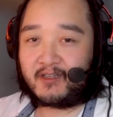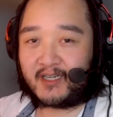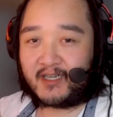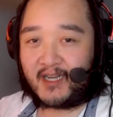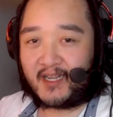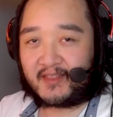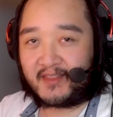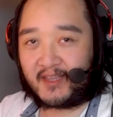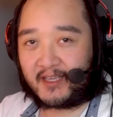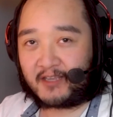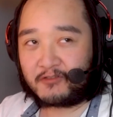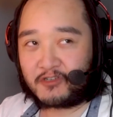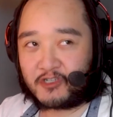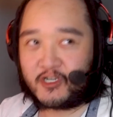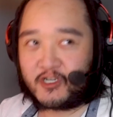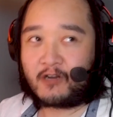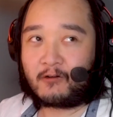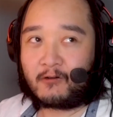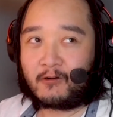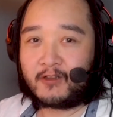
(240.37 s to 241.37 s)
and I think it was
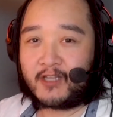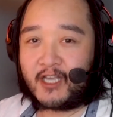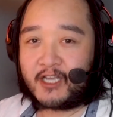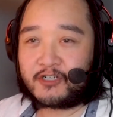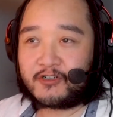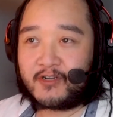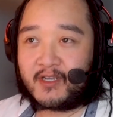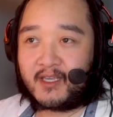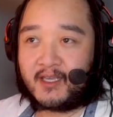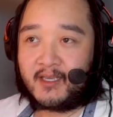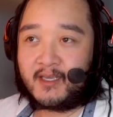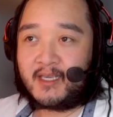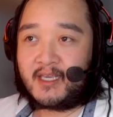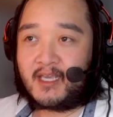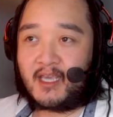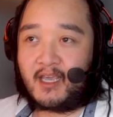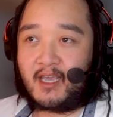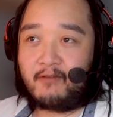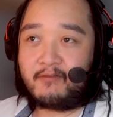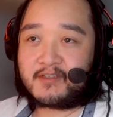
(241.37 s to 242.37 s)
General Electric,
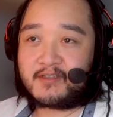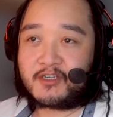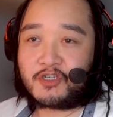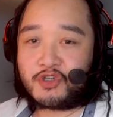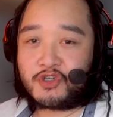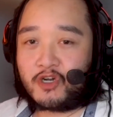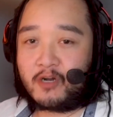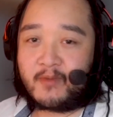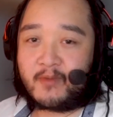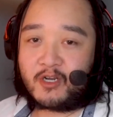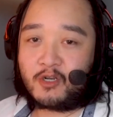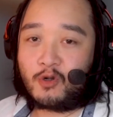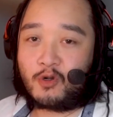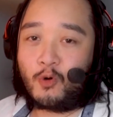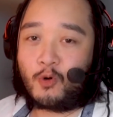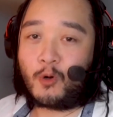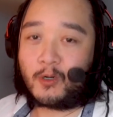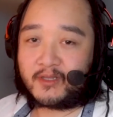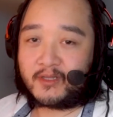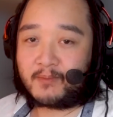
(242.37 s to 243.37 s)
it was a German
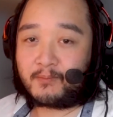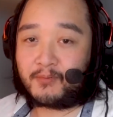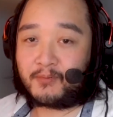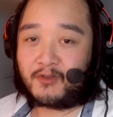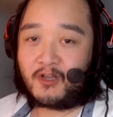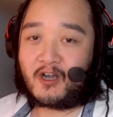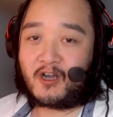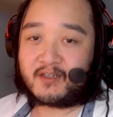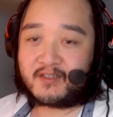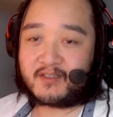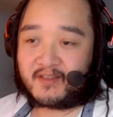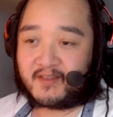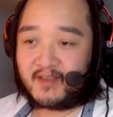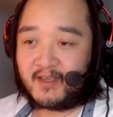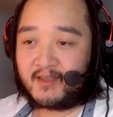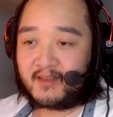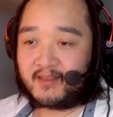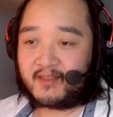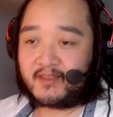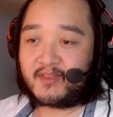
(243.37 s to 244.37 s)
court that blocked
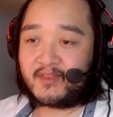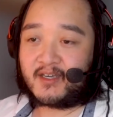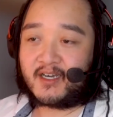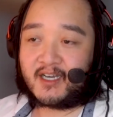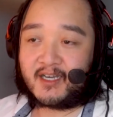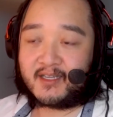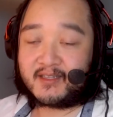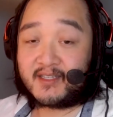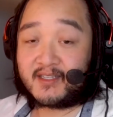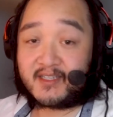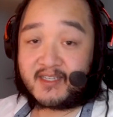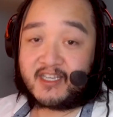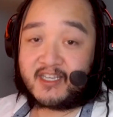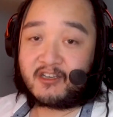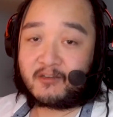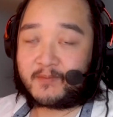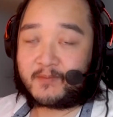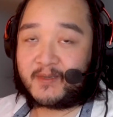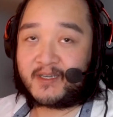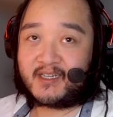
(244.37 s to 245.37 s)
the
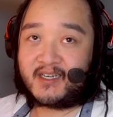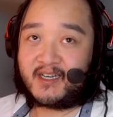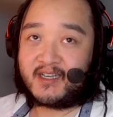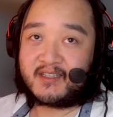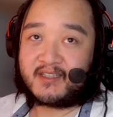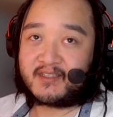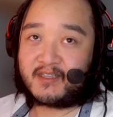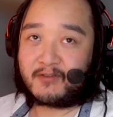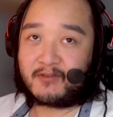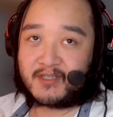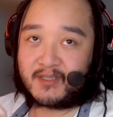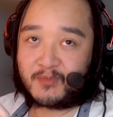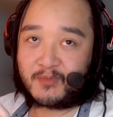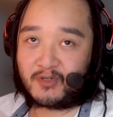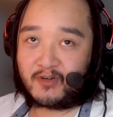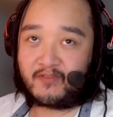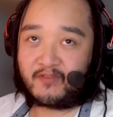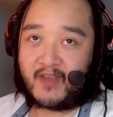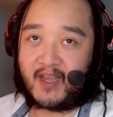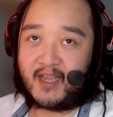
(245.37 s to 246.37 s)
deal because there was some
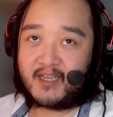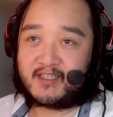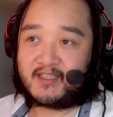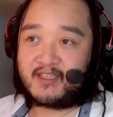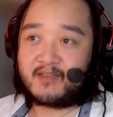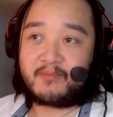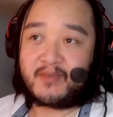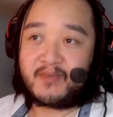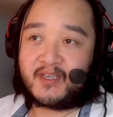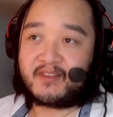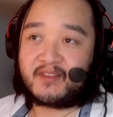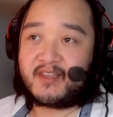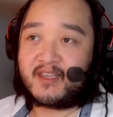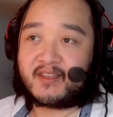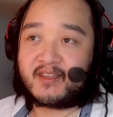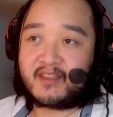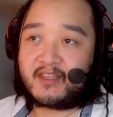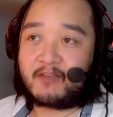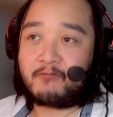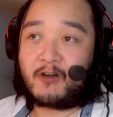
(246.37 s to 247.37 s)
sort of anti-compete thing
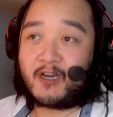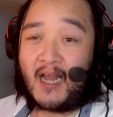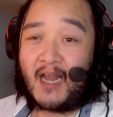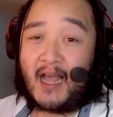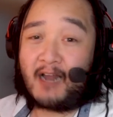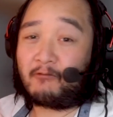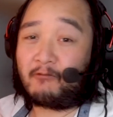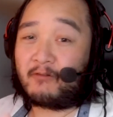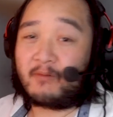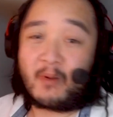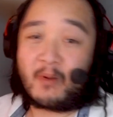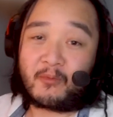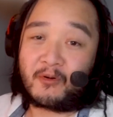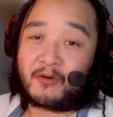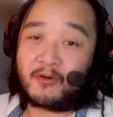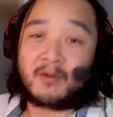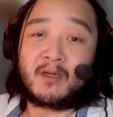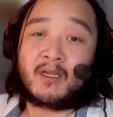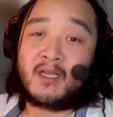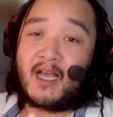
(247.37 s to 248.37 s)
that they wanted. I don't
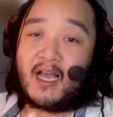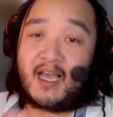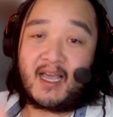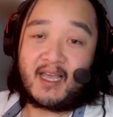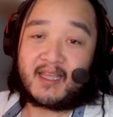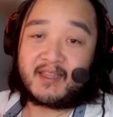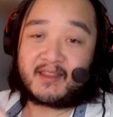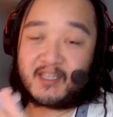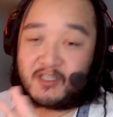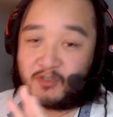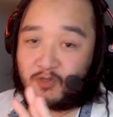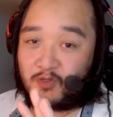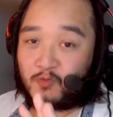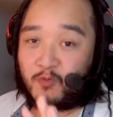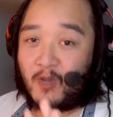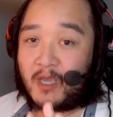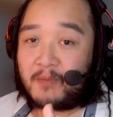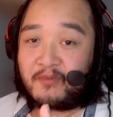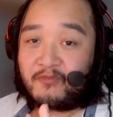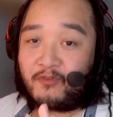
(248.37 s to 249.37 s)
remember. This was
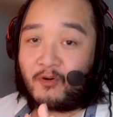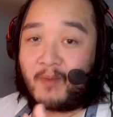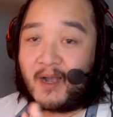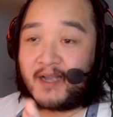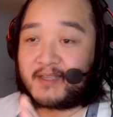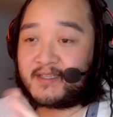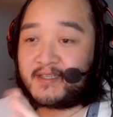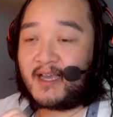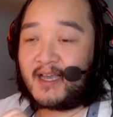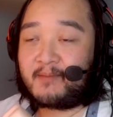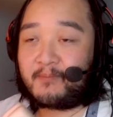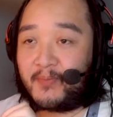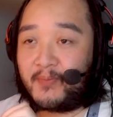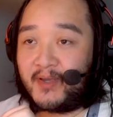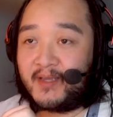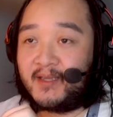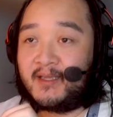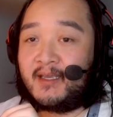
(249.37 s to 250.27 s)
way before my time, but